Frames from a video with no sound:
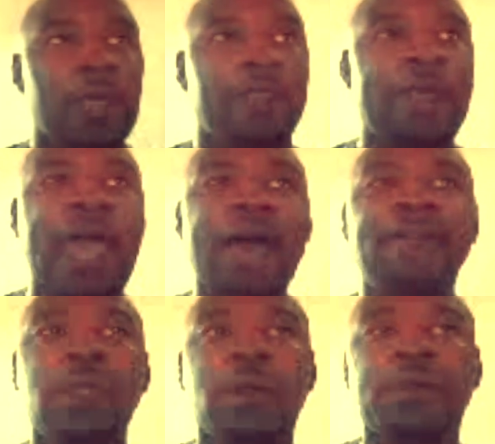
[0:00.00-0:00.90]
They
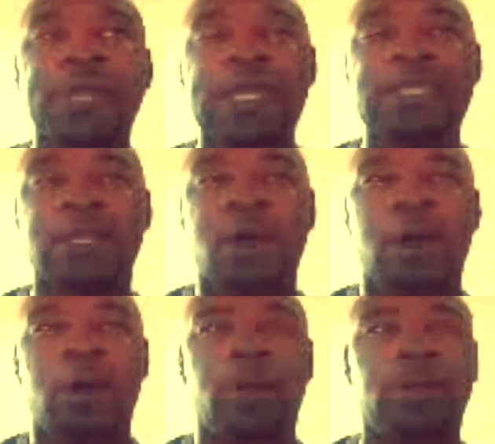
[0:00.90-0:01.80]
have little things
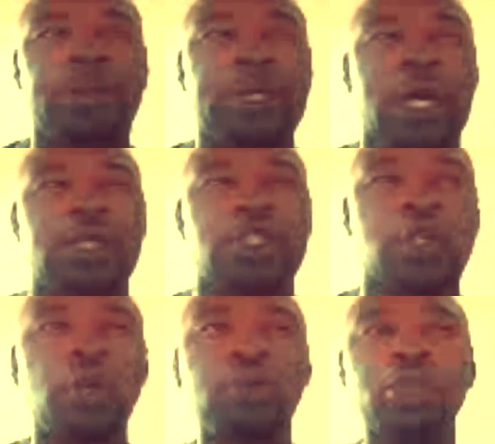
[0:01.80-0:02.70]
called
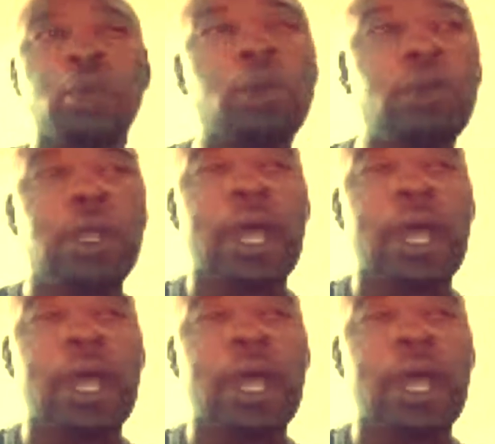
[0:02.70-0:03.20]
Scoot Doodle